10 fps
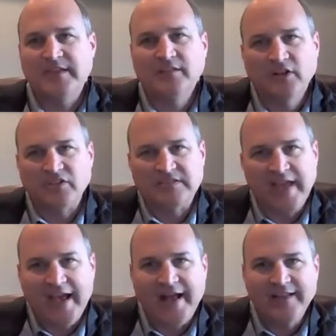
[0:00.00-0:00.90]
that looks
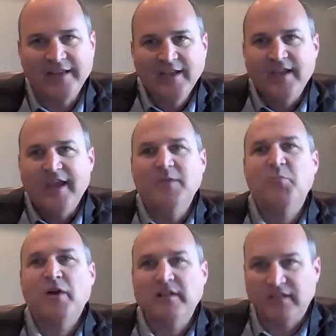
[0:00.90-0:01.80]
dead
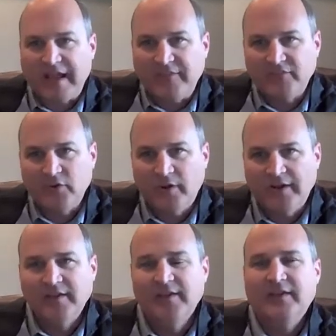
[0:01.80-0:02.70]
and bring life to it?